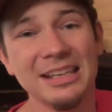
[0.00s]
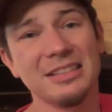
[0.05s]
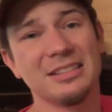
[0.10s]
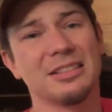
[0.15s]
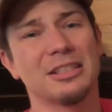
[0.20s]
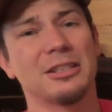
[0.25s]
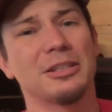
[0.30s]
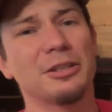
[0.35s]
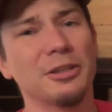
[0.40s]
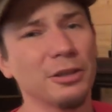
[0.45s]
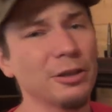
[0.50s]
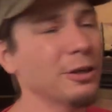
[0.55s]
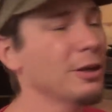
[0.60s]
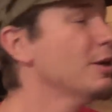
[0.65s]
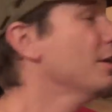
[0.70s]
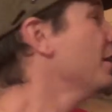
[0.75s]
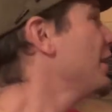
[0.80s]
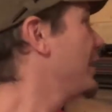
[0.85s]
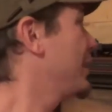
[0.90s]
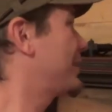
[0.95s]
It's secure.
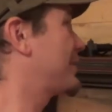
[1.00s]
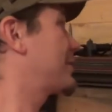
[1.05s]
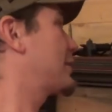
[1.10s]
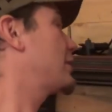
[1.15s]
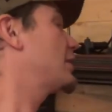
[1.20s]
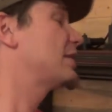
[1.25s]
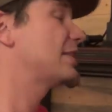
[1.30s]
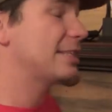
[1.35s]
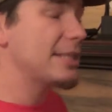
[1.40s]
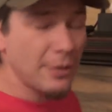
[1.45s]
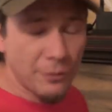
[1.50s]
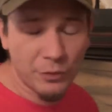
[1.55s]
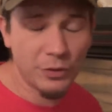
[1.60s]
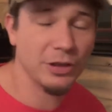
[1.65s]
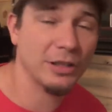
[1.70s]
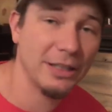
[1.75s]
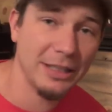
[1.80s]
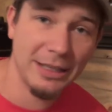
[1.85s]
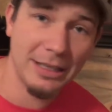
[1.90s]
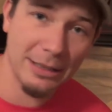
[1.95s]
It's
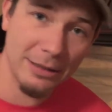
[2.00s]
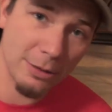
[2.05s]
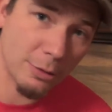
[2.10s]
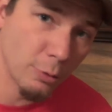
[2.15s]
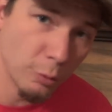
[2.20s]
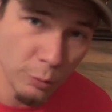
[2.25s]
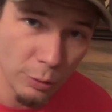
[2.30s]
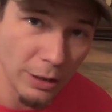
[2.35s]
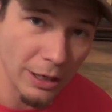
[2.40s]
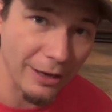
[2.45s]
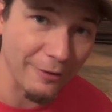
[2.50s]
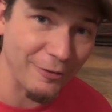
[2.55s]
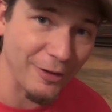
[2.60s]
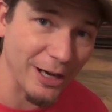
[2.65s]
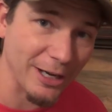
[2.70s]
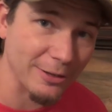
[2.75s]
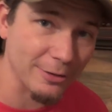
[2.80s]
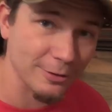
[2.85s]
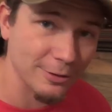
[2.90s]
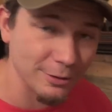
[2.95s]
definitely got the cool guy
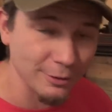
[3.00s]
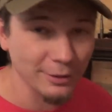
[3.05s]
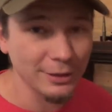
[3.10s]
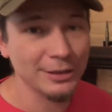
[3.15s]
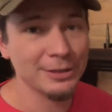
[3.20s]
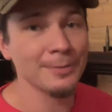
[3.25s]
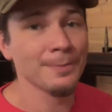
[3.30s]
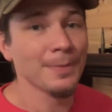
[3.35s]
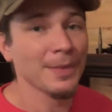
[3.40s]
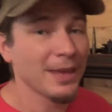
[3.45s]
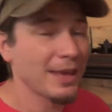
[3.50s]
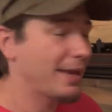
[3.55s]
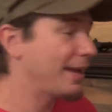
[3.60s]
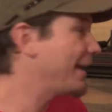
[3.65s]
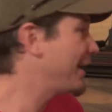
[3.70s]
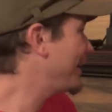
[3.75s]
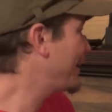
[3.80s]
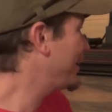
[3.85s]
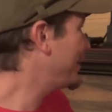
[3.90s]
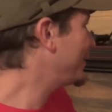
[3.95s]
factor to it.
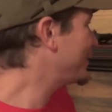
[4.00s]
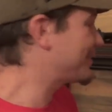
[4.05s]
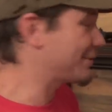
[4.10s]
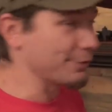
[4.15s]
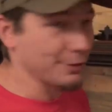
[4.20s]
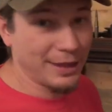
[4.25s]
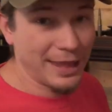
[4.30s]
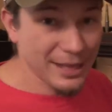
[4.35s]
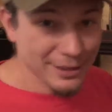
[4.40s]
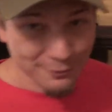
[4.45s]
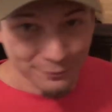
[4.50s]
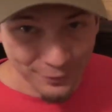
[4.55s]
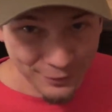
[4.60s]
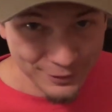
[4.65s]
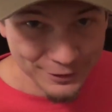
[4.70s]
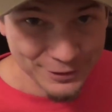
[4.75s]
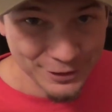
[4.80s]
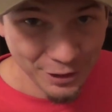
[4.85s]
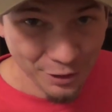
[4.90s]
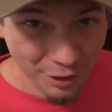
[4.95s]
And so that's fun
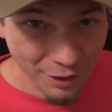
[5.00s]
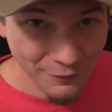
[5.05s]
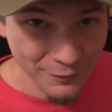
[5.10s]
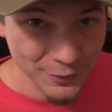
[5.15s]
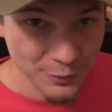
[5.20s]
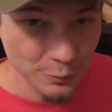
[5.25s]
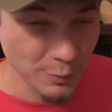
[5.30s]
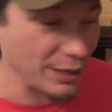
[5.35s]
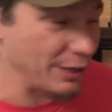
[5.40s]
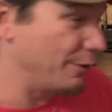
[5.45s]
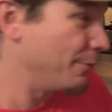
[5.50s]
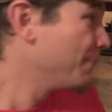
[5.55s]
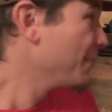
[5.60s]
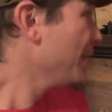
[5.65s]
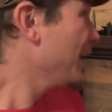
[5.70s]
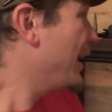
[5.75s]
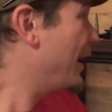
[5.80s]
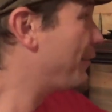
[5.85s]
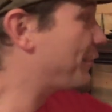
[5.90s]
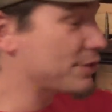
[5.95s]
to show off as well.
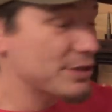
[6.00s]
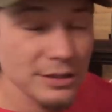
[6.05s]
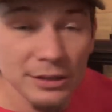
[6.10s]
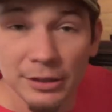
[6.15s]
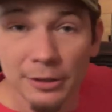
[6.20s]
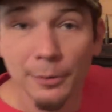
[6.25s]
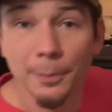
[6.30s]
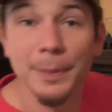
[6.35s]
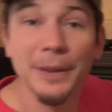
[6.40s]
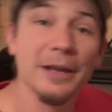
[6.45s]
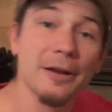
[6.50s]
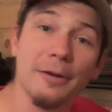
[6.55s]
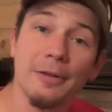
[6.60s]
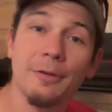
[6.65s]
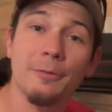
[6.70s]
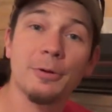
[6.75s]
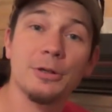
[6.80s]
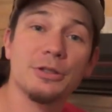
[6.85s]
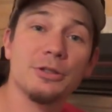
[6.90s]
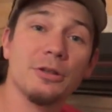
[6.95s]
If it's a little bigger
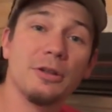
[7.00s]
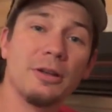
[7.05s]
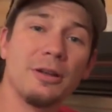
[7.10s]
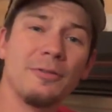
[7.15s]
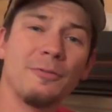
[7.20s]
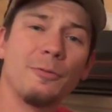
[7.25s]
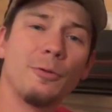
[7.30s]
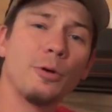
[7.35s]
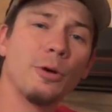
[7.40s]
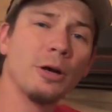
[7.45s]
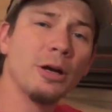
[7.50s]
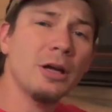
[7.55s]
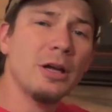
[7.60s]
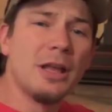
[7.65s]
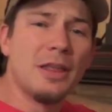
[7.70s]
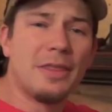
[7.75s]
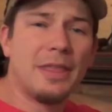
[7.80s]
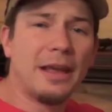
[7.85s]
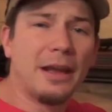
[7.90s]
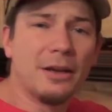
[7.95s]
than what you're looking for,
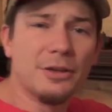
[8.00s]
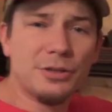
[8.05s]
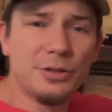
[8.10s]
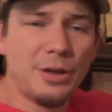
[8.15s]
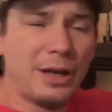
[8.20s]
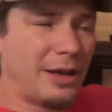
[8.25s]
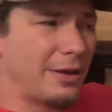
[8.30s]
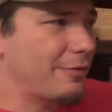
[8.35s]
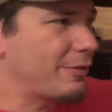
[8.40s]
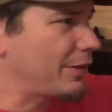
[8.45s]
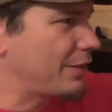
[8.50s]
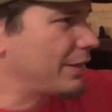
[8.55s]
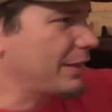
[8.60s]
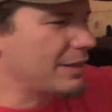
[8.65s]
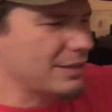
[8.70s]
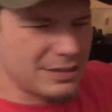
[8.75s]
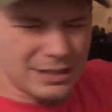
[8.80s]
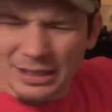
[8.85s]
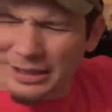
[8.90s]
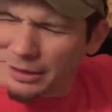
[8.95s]
they also have, I
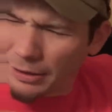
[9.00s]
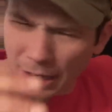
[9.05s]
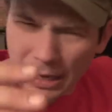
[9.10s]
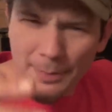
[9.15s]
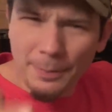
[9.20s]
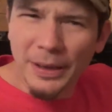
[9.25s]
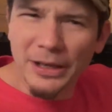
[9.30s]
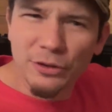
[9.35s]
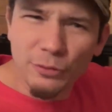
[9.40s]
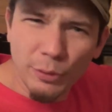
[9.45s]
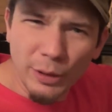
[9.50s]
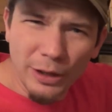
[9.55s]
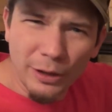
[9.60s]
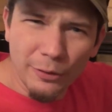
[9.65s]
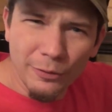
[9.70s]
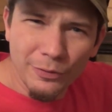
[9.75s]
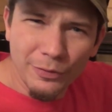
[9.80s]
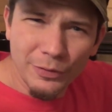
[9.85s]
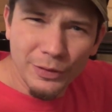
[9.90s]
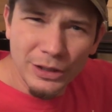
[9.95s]
think it's like their 8 by
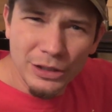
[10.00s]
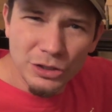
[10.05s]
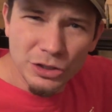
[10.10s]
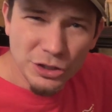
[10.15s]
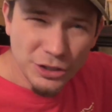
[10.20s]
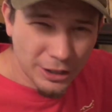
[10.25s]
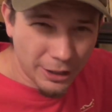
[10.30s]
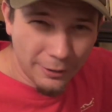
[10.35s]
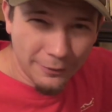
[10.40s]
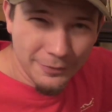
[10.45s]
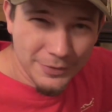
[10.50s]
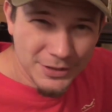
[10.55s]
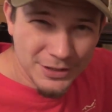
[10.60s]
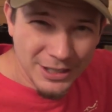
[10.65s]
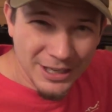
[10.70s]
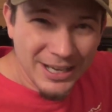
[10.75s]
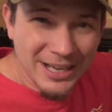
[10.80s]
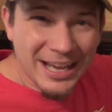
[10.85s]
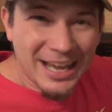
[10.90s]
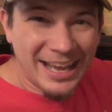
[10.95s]
12 inch
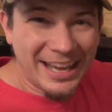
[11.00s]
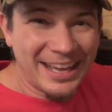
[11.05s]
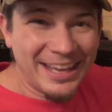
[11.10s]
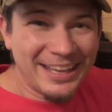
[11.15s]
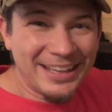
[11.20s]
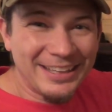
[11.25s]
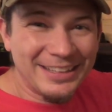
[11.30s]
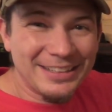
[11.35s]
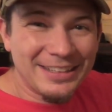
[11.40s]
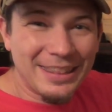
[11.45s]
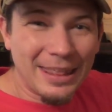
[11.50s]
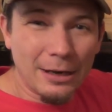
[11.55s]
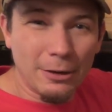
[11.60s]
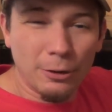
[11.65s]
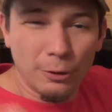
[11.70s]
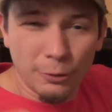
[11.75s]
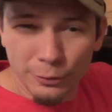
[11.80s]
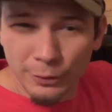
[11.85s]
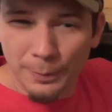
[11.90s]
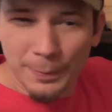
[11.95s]
shelves. And that'll
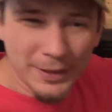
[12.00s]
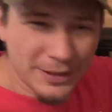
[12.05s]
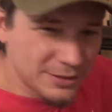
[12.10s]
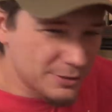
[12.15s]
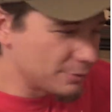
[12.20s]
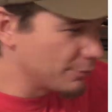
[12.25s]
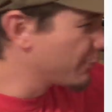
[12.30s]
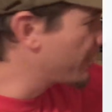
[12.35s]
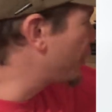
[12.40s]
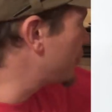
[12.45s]
hold a pistol.